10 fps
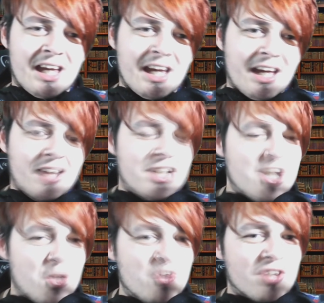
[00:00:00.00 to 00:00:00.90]
And
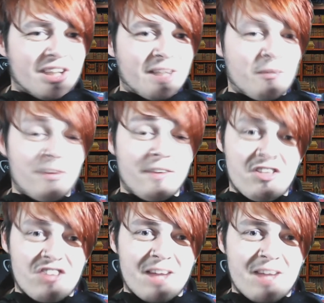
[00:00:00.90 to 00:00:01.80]
usually, when they
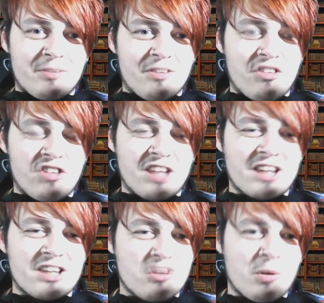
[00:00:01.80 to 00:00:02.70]
stab, the
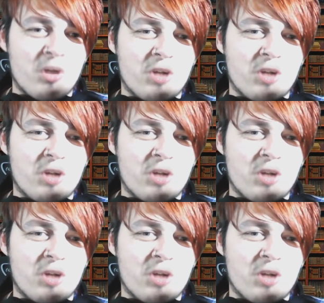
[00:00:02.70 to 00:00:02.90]
signature word,